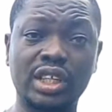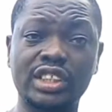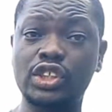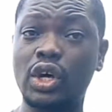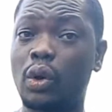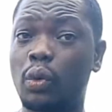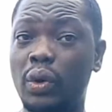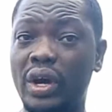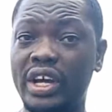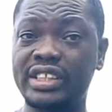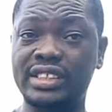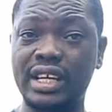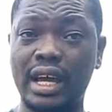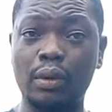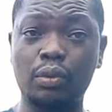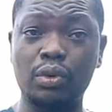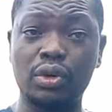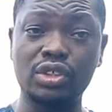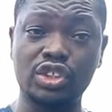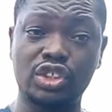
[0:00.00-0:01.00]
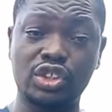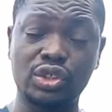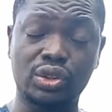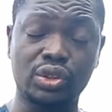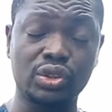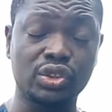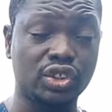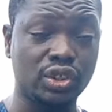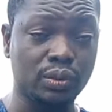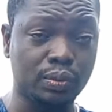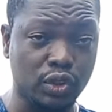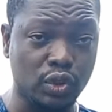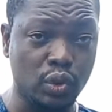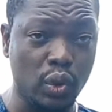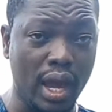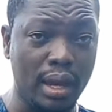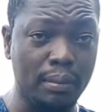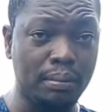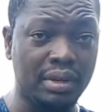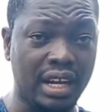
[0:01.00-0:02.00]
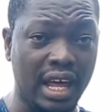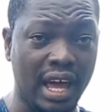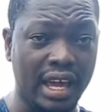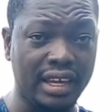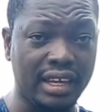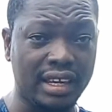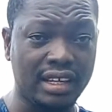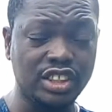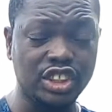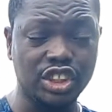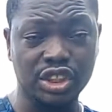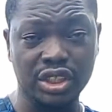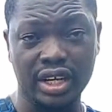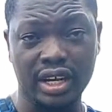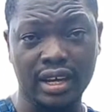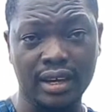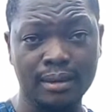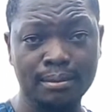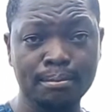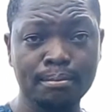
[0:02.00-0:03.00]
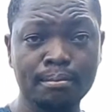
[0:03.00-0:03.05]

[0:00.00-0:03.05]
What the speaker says: As always, I want you to subscribe, like, share,